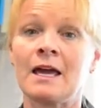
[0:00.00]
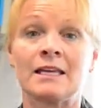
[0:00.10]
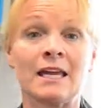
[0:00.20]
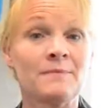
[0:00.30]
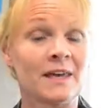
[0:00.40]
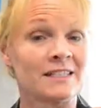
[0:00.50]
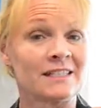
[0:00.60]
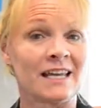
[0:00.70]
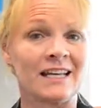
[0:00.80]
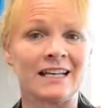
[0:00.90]
Keep that
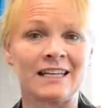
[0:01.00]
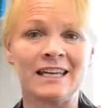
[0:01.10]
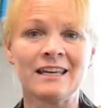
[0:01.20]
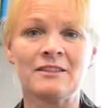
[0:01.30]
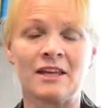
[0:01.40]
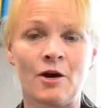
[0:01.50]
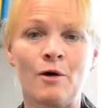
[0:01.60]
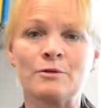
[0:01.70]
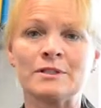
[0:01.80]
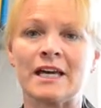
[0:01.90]
day clear, that
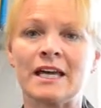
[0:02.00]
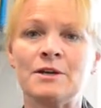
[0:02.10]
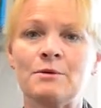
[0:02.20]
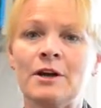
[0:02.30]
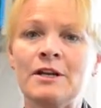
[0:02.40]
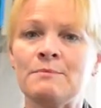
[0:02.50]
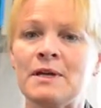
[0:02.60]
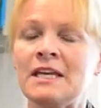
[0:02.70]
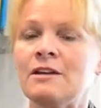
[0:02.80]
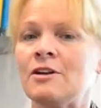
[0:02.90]
whole day. You will only
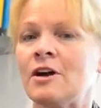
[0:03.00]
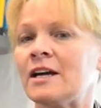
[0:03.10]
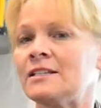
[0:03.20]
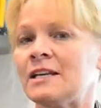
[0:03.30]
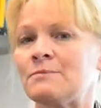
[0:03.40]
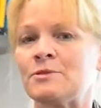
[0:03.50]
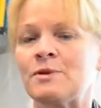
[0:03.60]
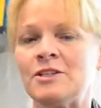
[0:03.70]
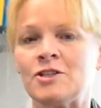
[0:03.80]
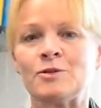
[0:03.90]
be here at iTech
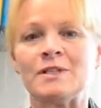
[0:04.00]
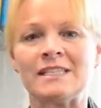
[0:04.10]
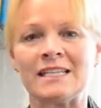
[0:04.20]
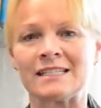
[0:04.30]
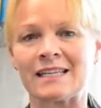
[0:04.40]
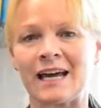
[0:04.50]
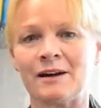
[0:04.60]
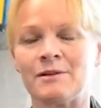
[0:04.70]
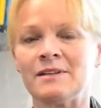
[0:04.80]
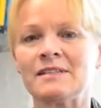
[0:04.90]
between 2 and 6
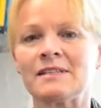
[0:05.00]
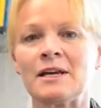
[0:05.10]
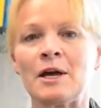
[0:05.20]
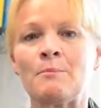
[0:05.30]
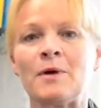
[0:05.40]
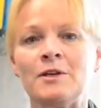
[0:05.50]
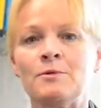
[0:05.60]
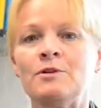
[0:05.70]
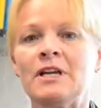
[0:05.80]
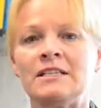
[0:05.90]
hours, but you
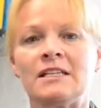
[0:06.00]
will need to